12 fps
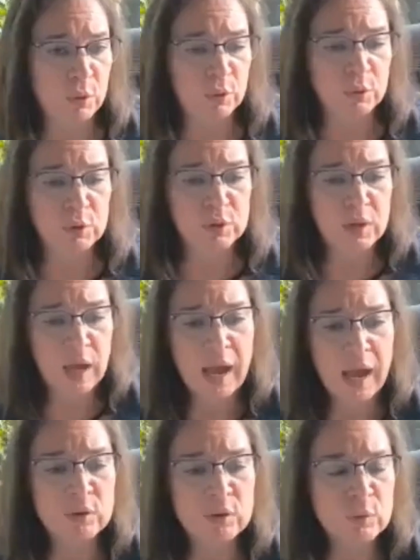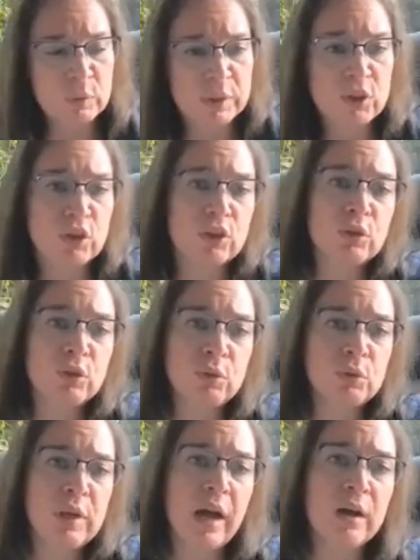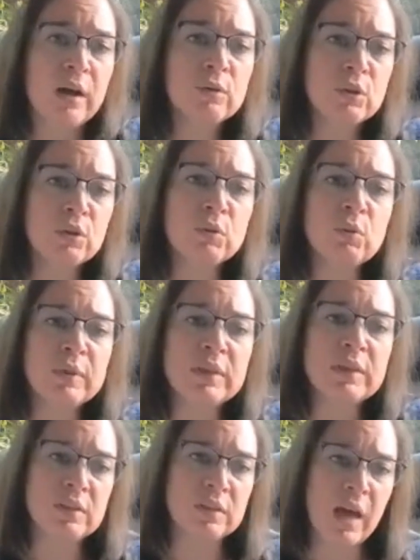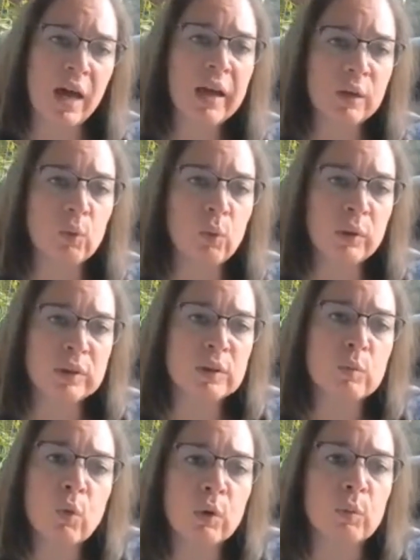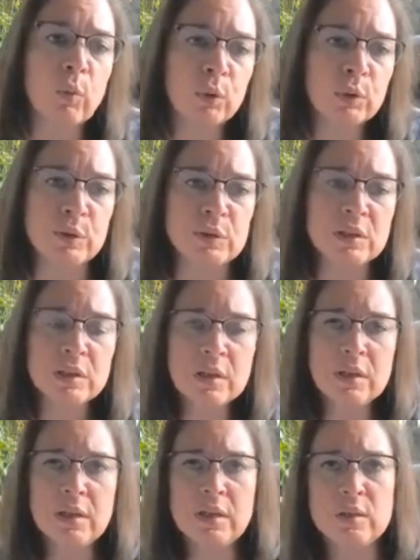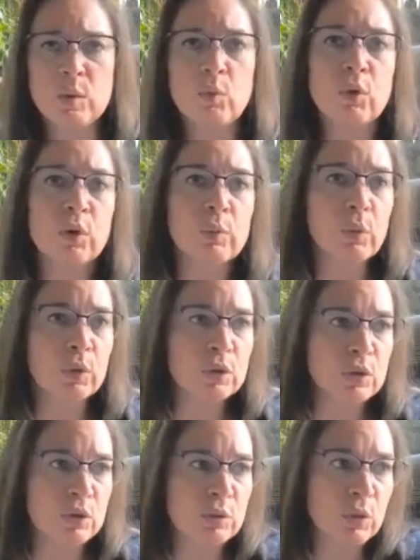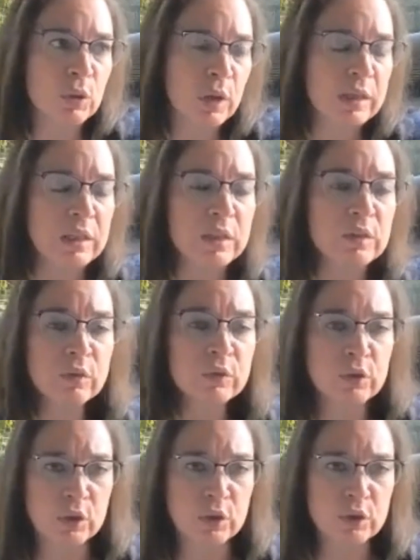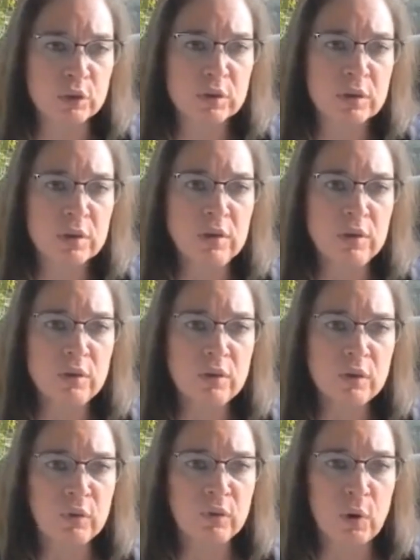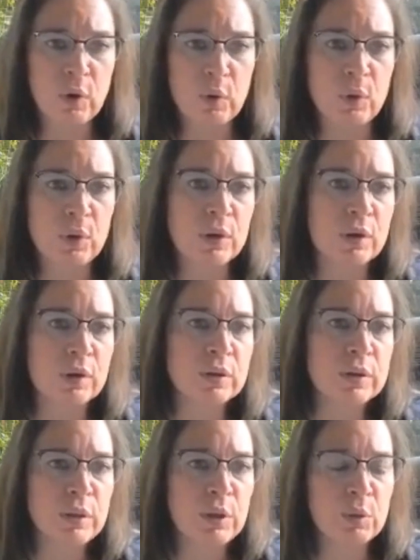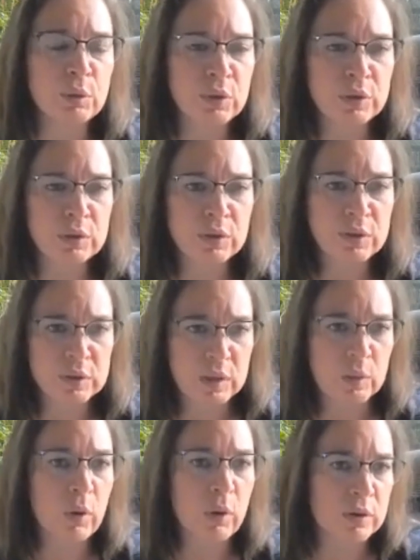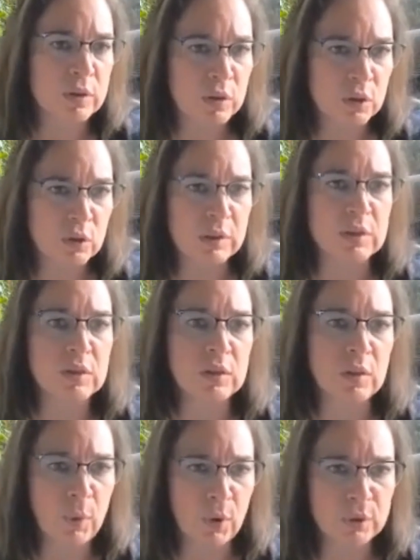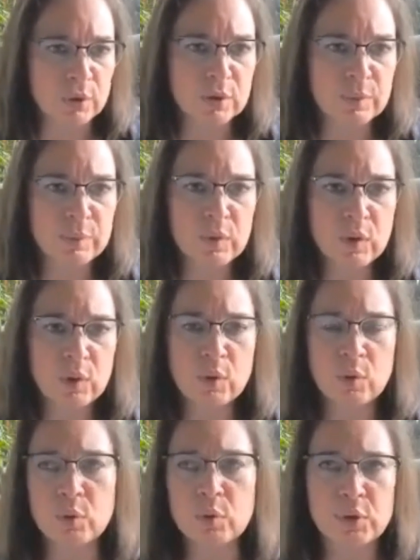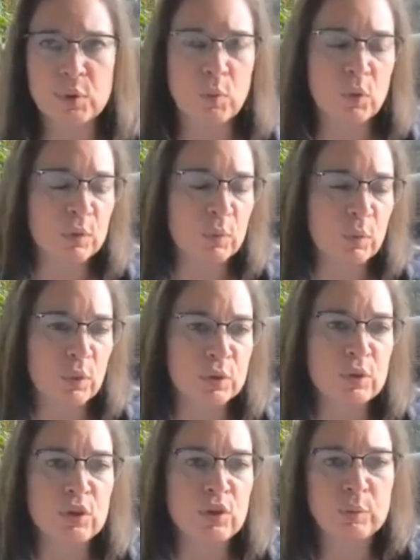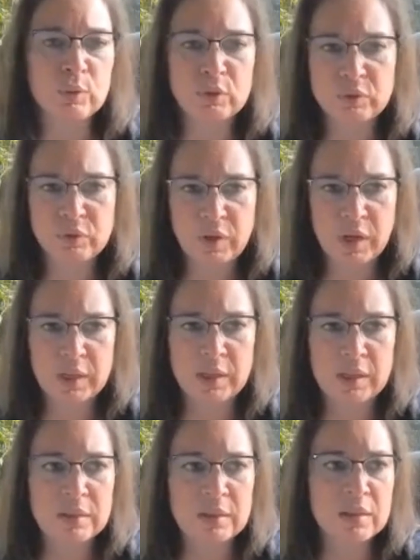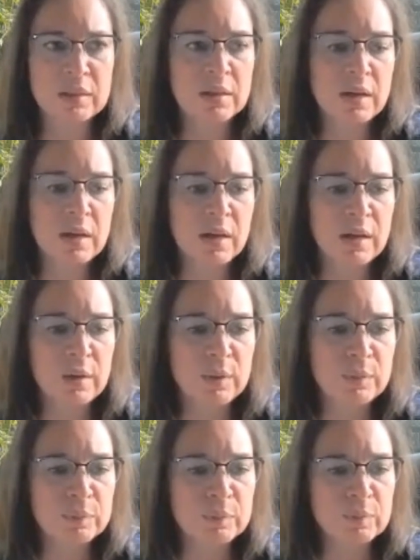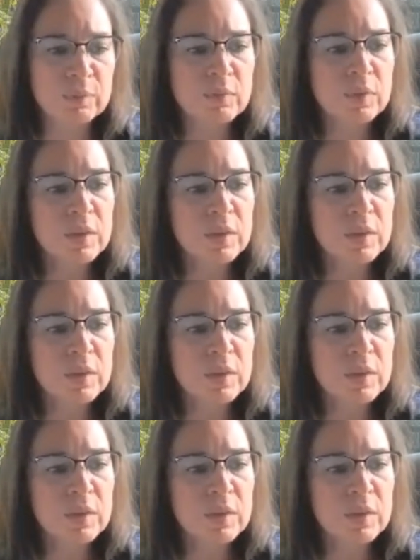go through as to how do we choose? How do we decide what's more important? Is it more important to work on infrastructure for, the sidewalks and the streets and the parks? Or is it more important to provide um,